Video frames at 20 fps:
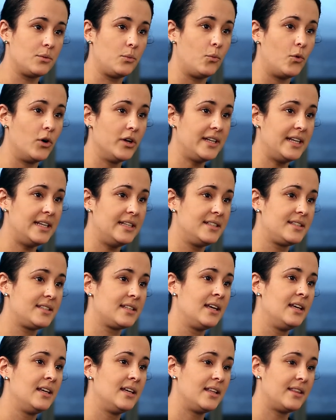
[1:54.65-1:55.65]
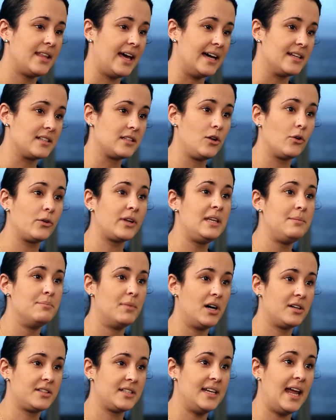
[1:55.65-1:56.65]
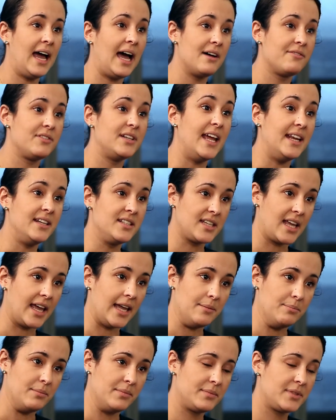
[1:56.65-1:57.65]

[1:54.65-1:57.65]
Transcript: One is that Lockheed Martin have an end game.